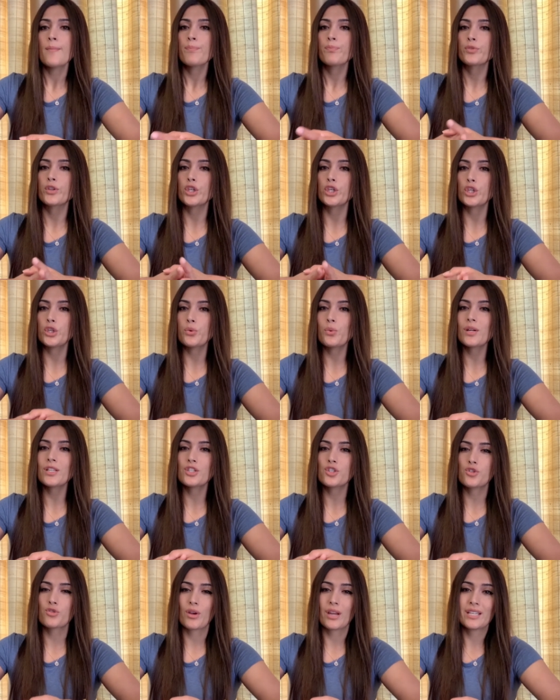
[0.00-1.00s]
The
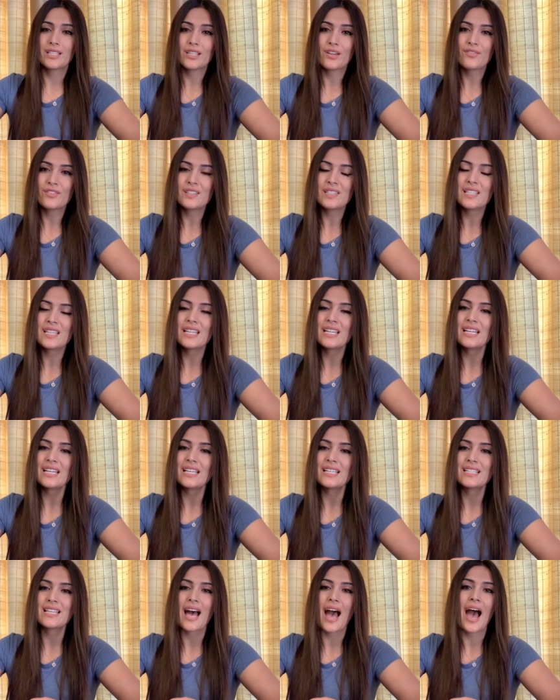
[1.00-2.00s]
US trade deficit
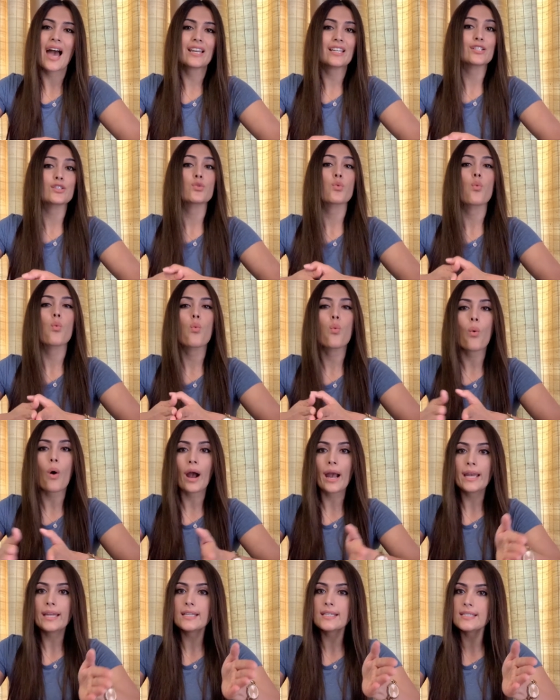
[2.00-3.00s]
is at its
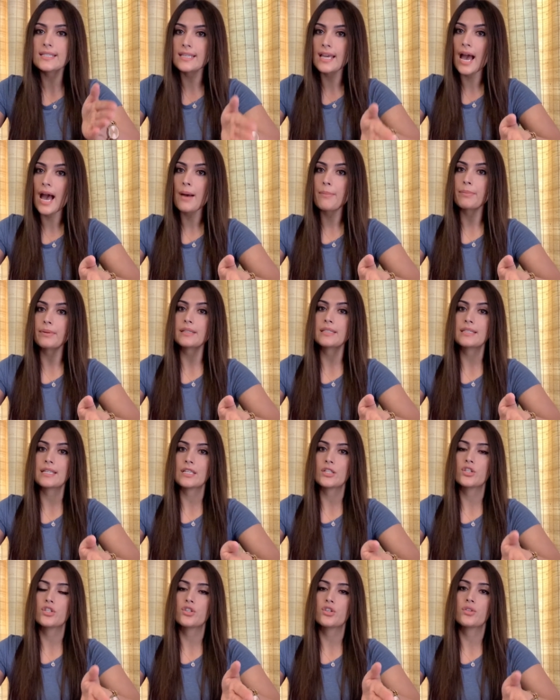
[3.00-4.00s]
widest gap
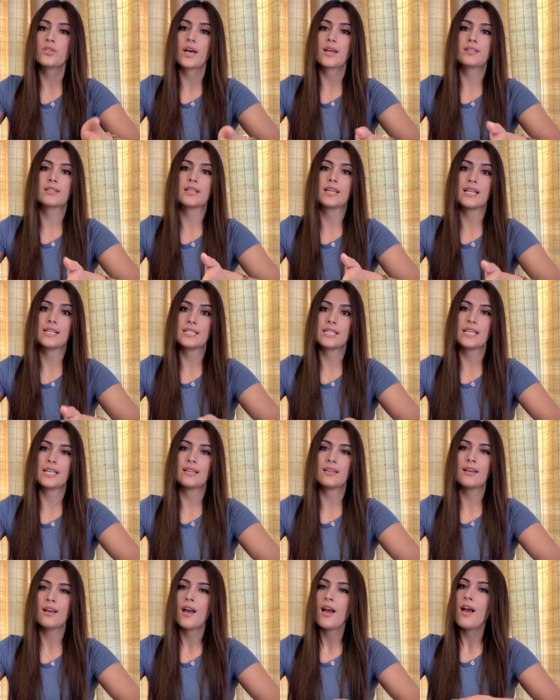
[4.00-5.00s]
since
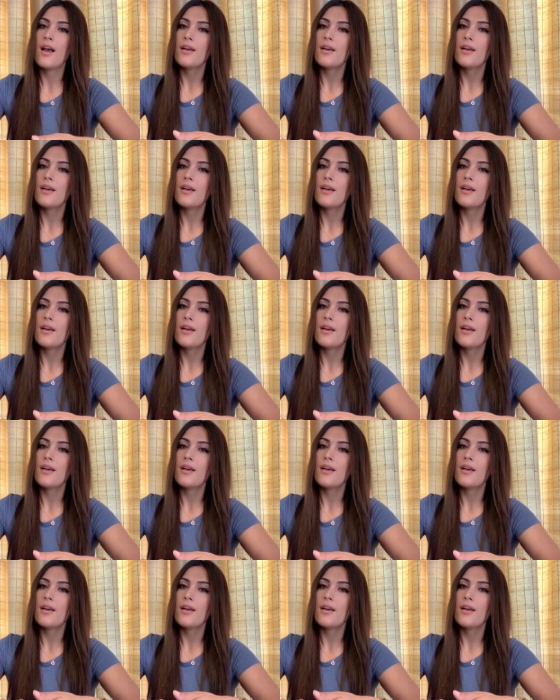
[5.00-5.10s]
2018,